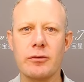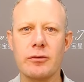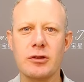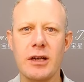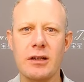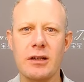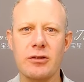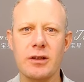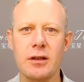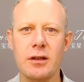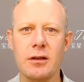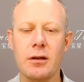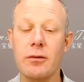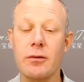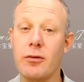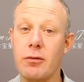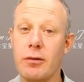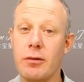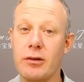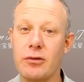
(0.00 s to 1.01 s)
testing the
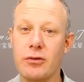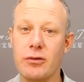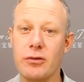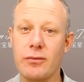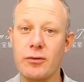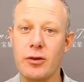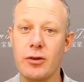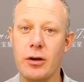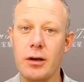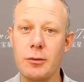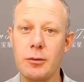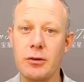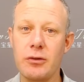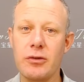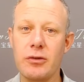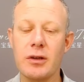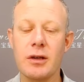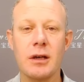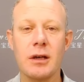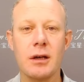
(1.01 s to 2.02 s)
fluorescence of diamonds,
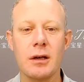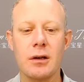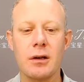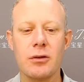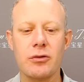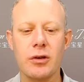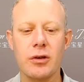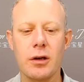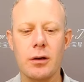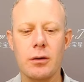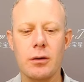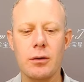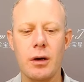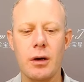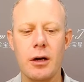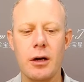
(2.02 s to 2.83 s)
so